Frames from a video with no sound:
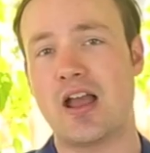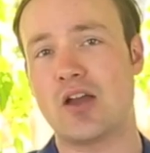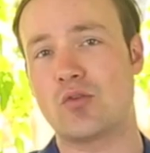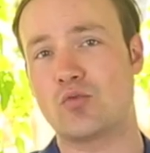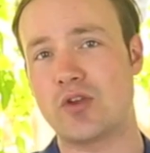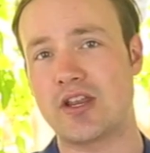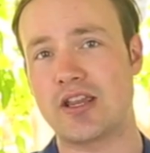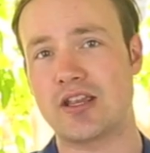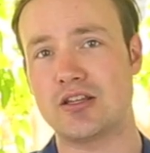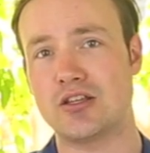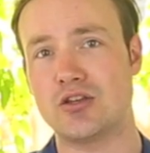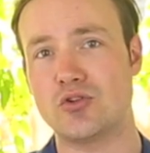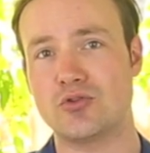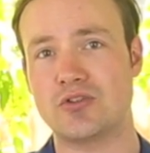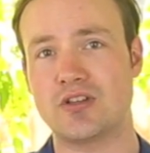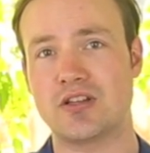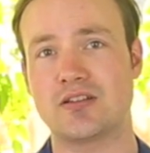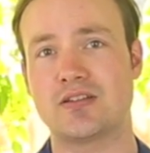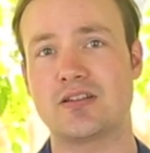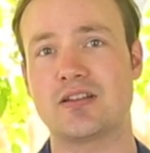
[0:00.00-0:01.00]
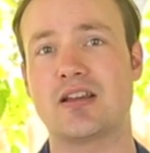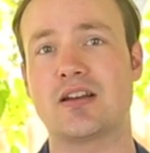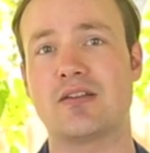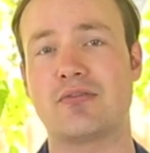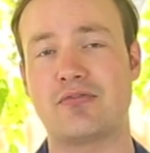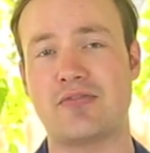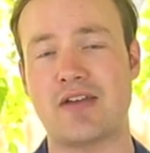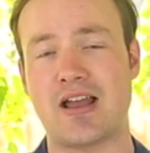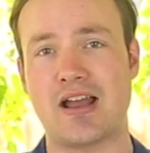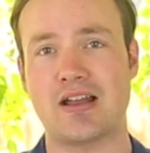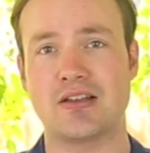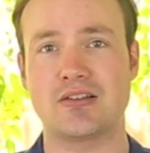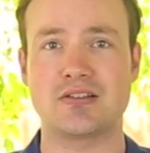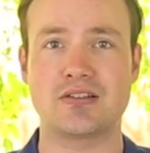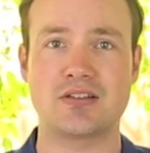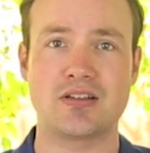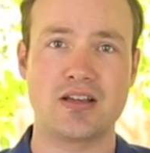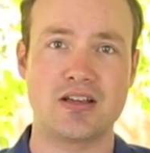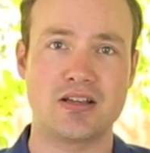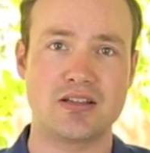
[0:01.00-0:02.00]
and we can use it to get a
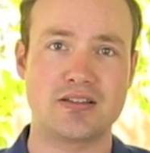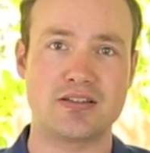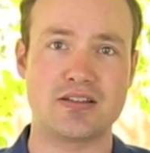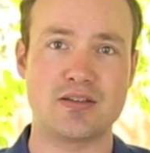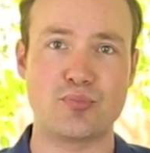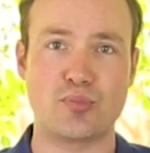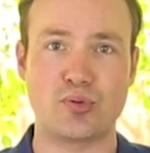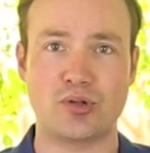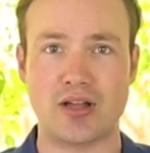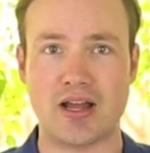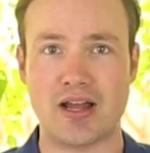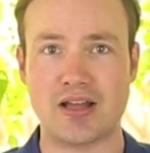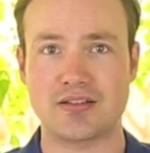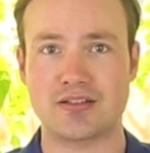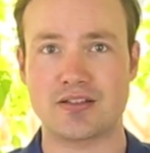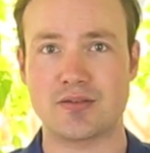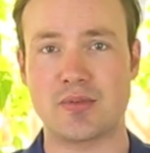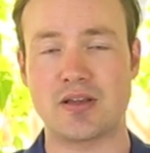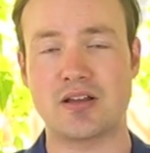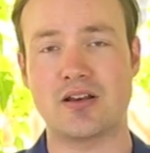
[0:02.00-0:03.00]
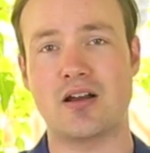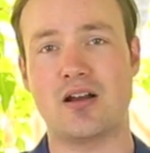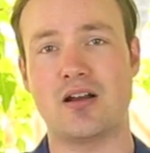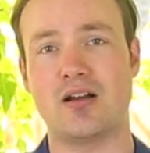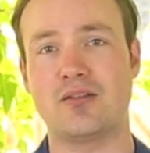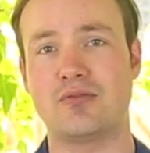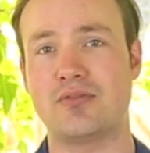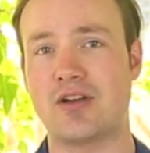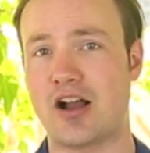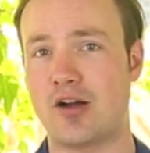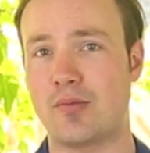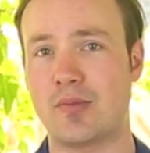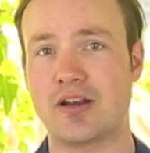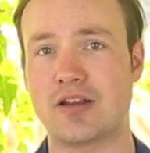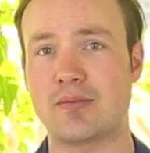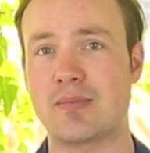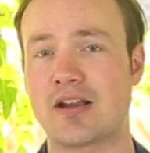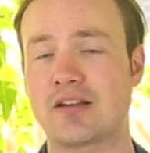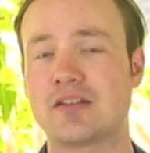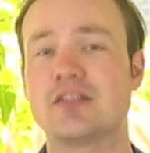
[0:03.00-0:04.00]
fast, simple estimate of how
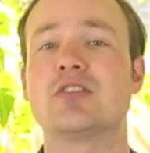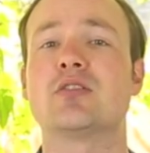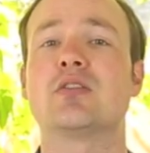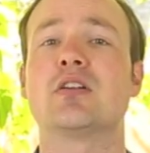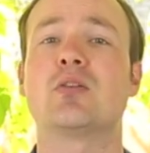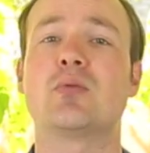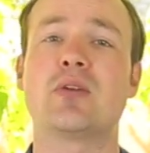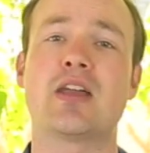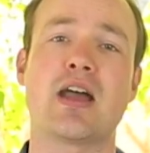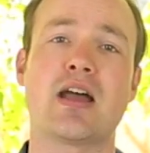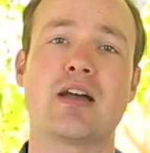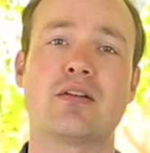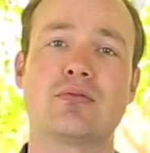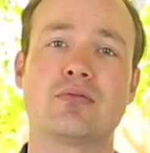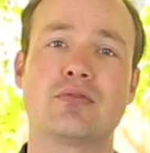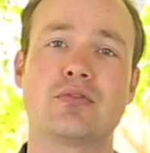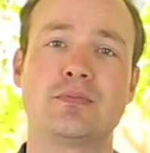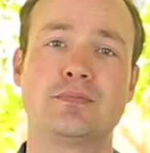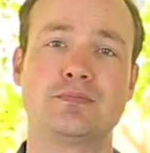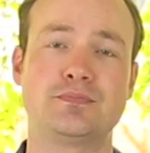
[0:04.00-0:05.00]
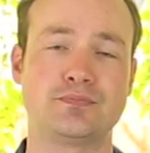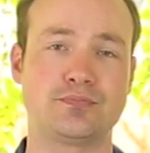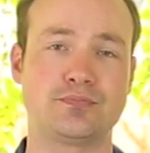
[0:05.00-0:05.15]
many bacteria we have.